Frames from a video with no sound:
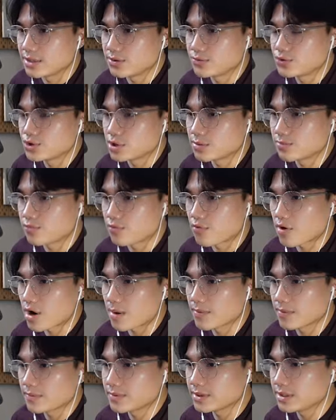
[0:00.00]
you should
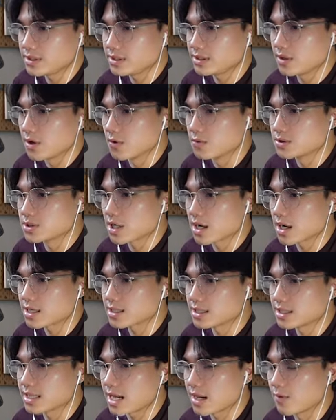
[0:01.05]
probably go
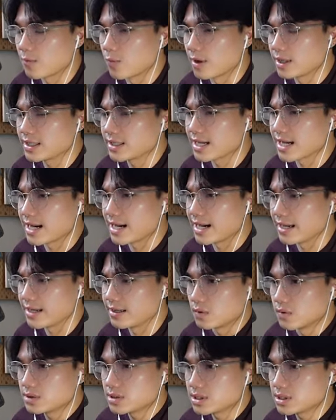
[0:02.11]
talk to that one guy.
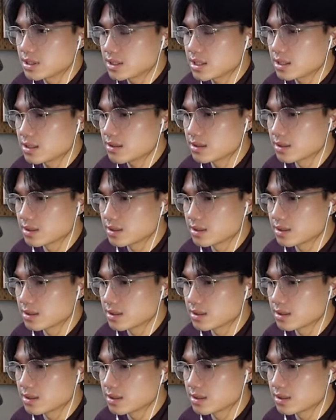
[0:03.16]
What was it again?